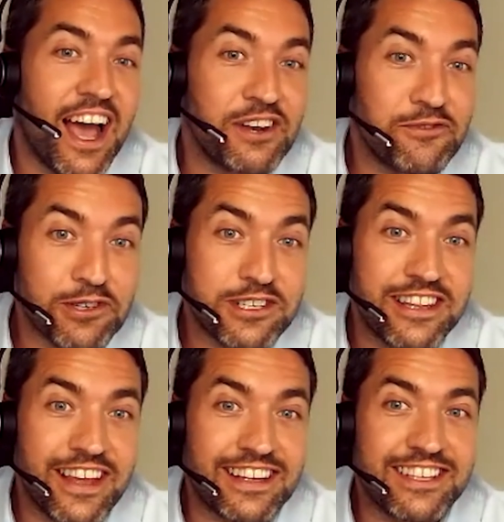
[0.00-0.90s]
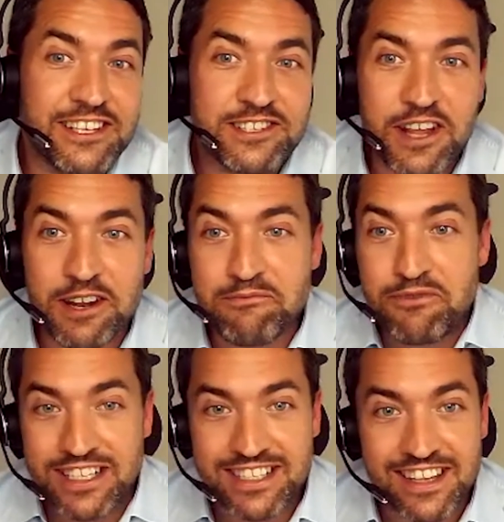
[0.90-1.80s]
Unfortunately, that does kind of
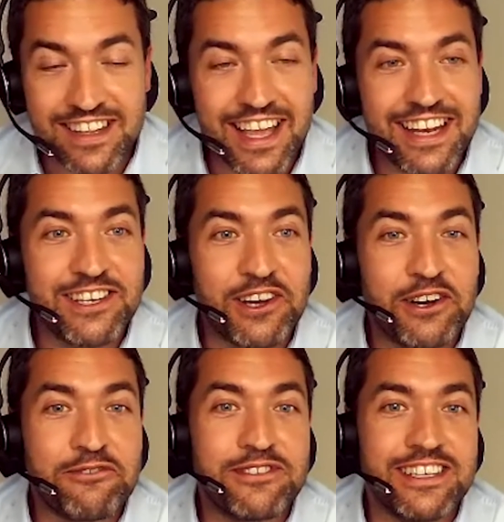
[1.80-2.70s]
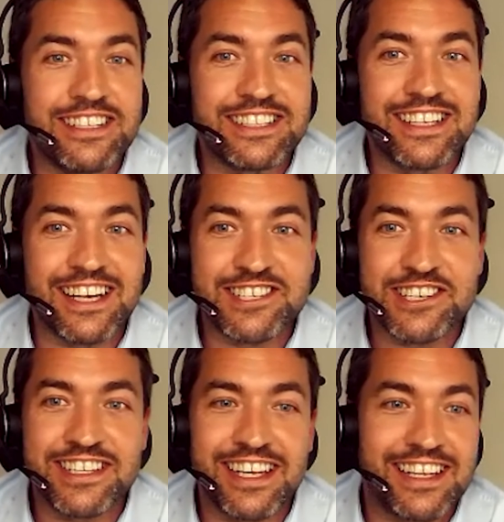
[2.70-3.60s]
bring us to the end of the
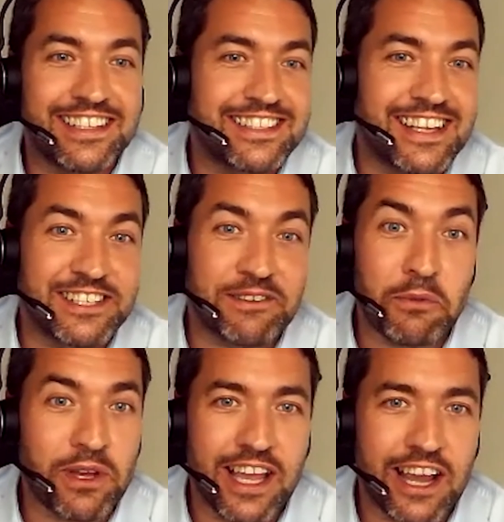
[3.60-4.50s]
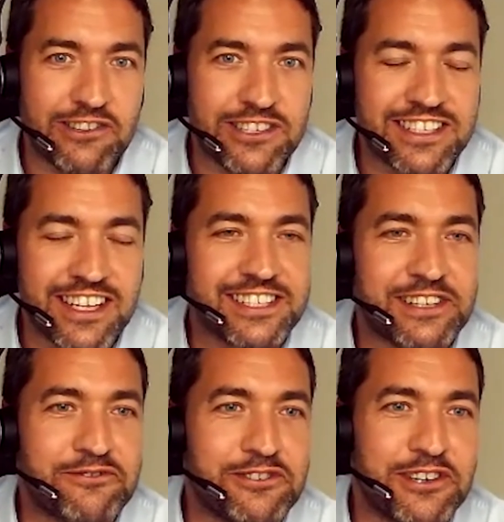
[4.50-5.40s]
discussion. It's something that we could carry on
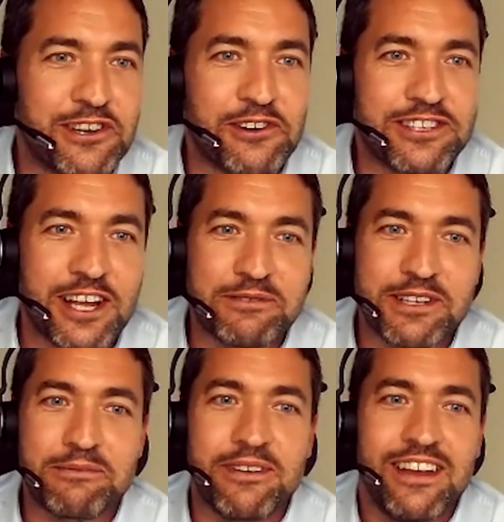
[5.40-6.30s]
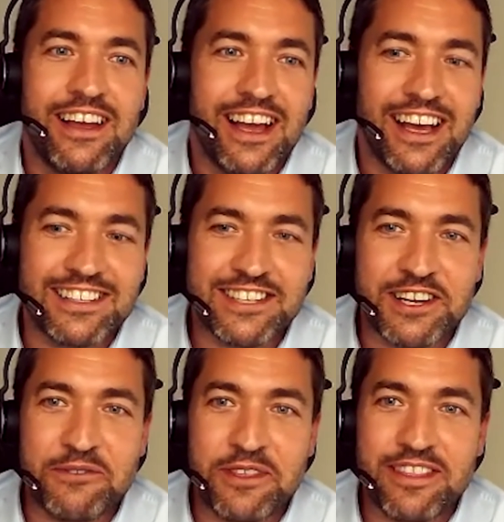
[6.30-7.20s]
discussing for a long time to come,
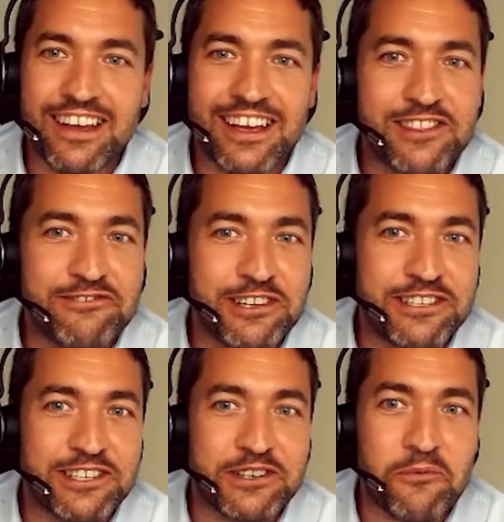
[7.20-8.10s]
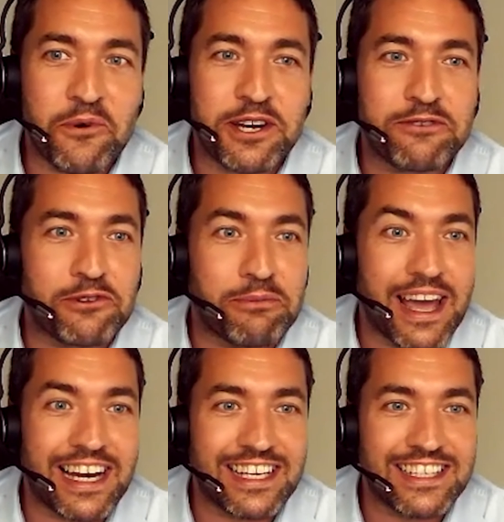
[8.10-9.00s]
certainly with three such wonderful
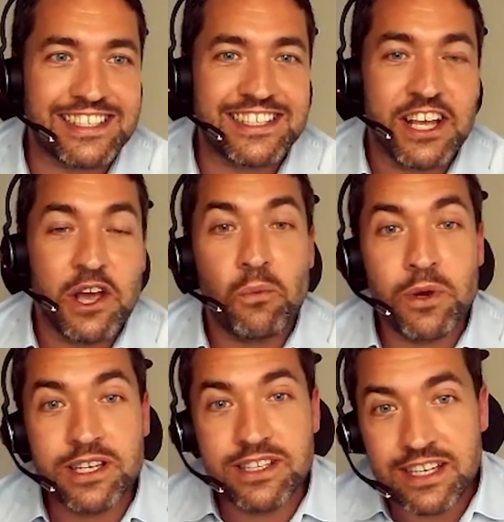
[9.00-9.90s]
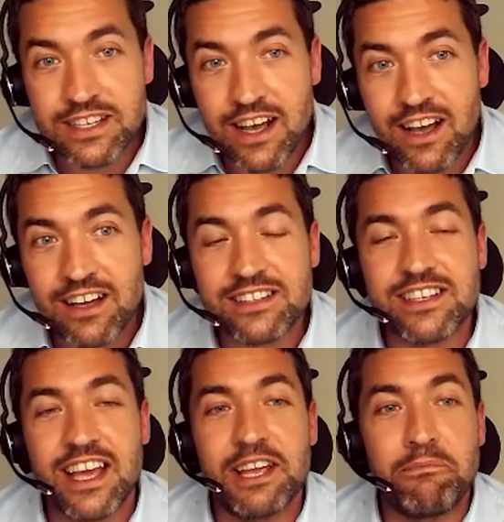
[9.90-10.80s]
panelists. We did ask
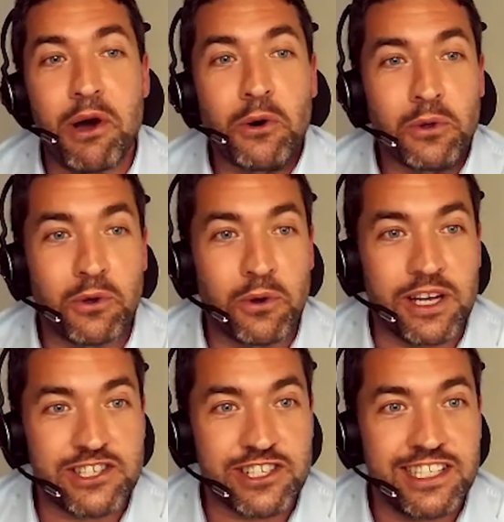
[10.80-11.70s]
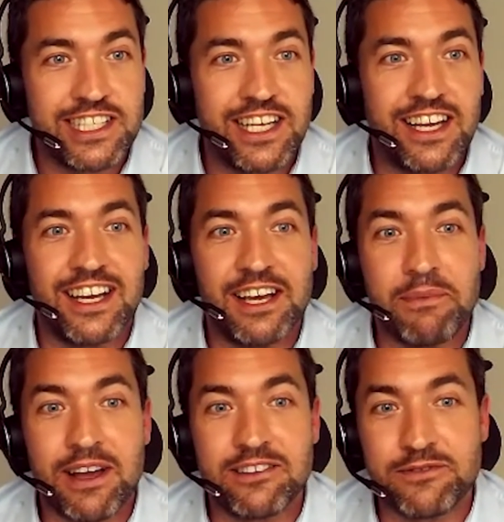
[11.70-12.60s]
a poll question
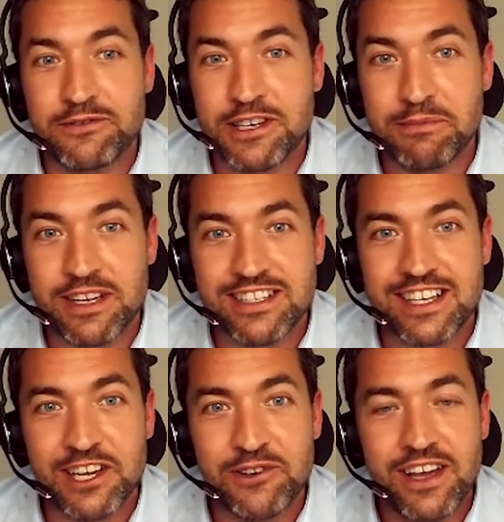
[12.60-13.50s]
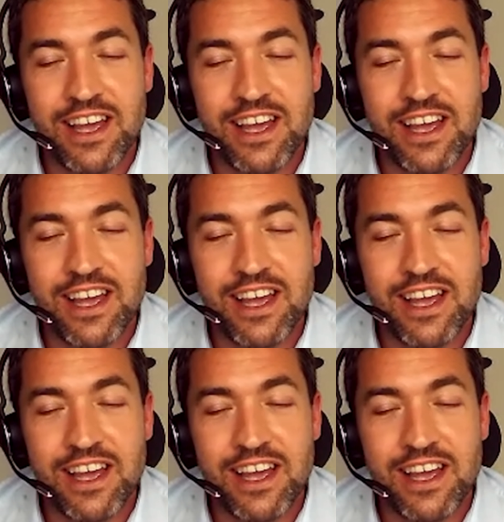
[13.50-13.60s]
about 15 minutes ago.